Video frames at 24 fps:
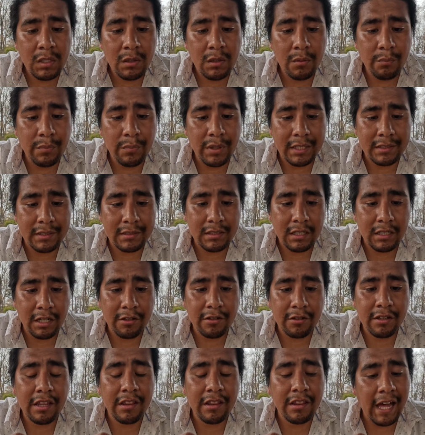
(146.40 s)
But
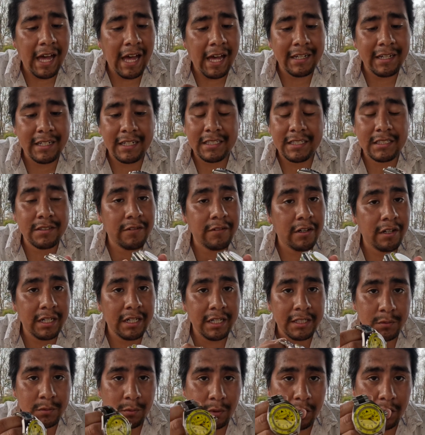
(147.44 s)
other than that, it is a very
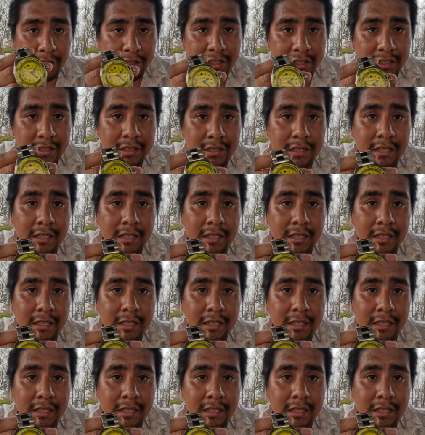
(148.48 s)
nice watch.